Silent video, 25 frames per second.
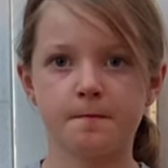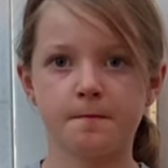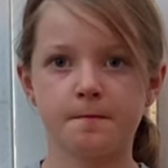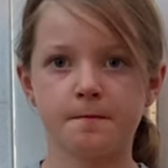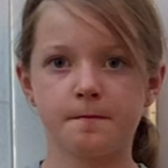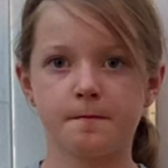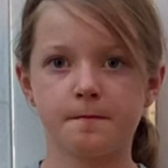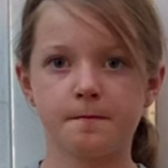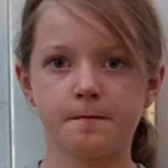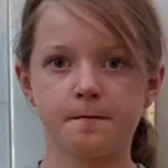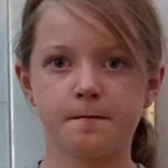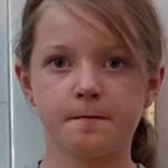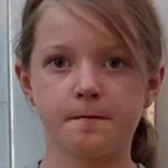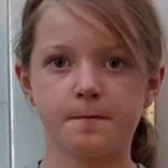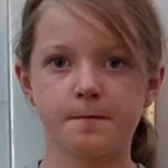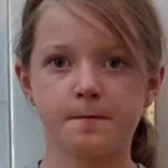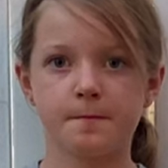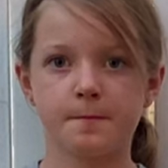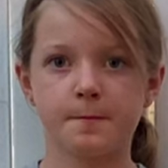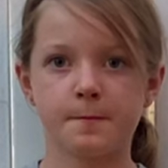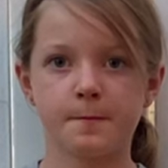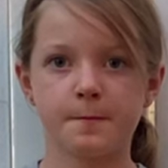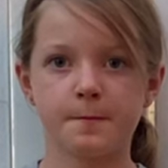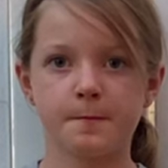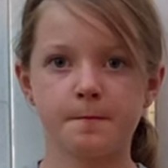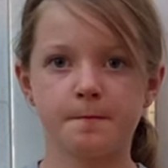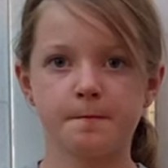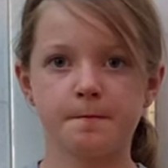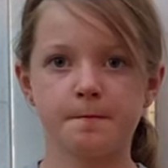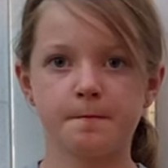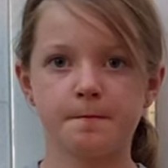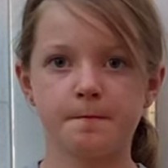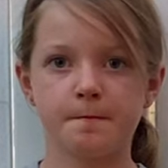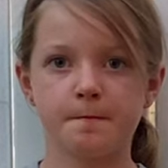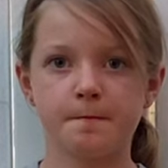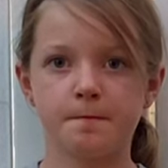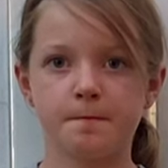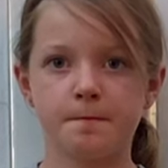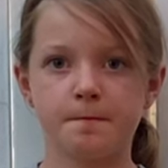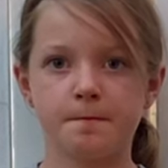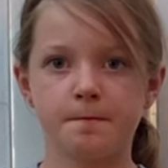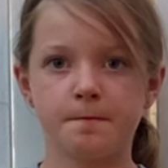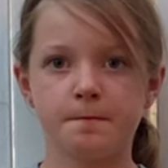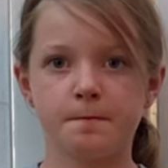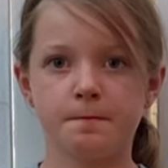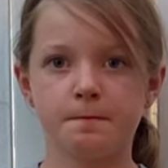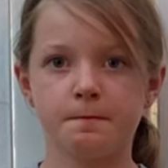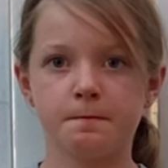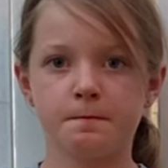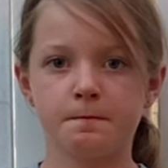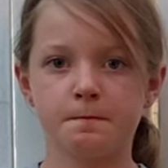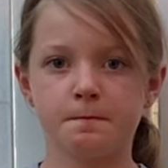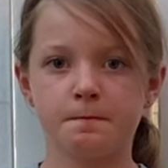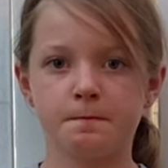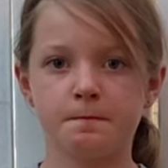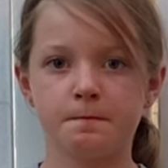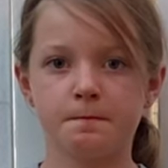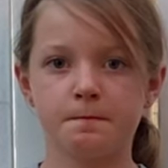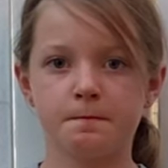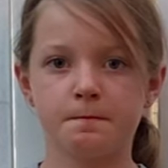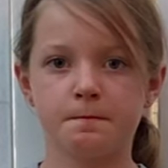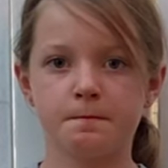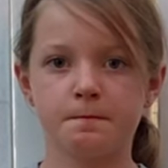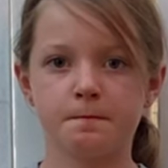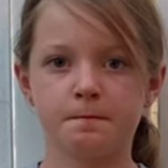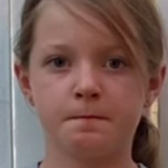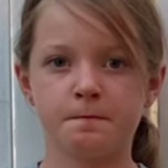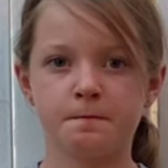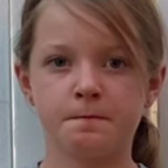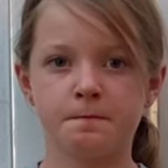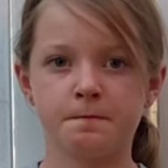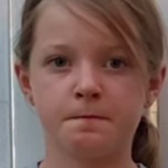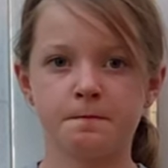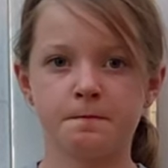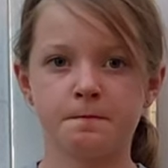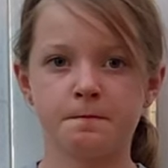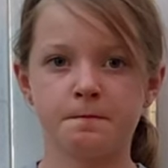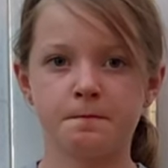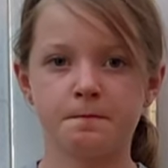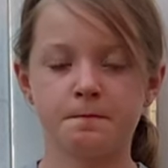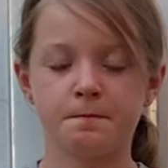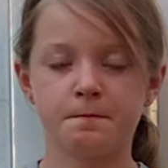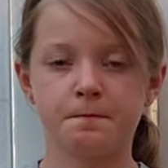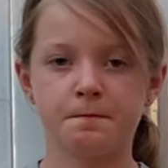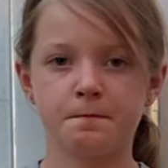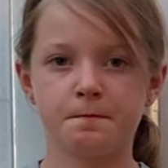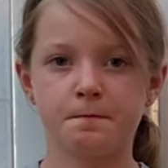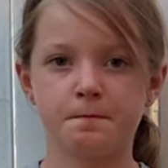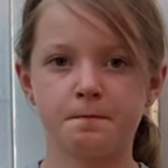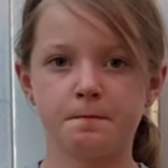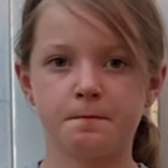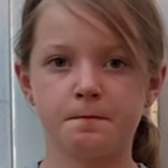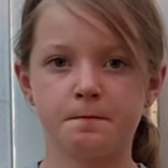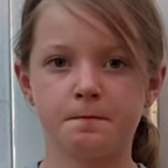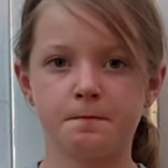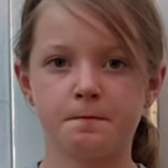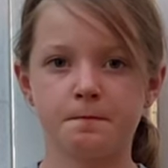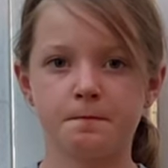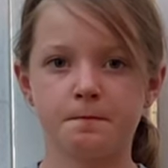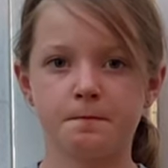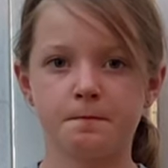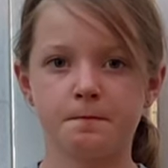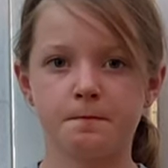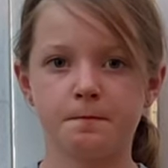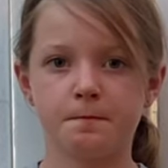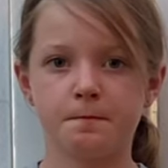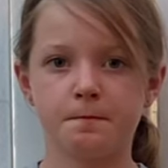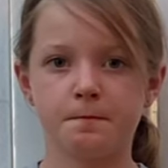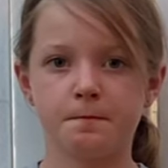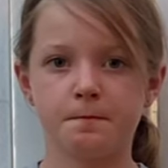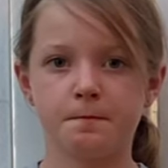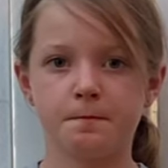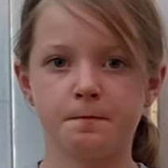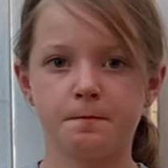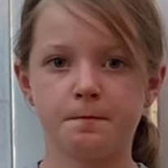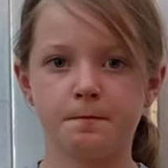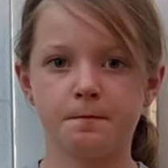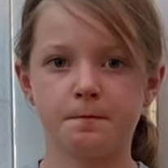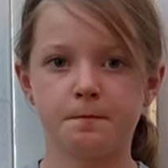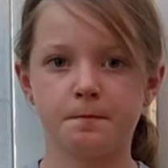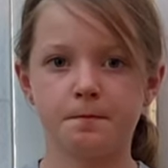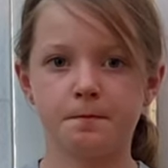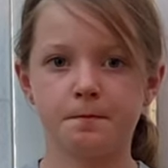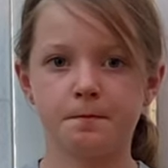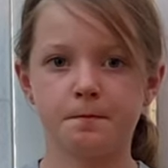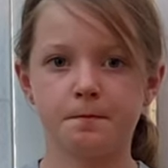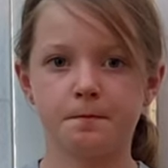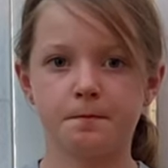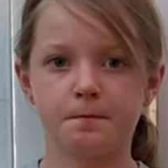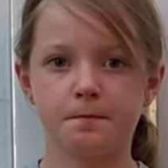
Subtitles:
(silent)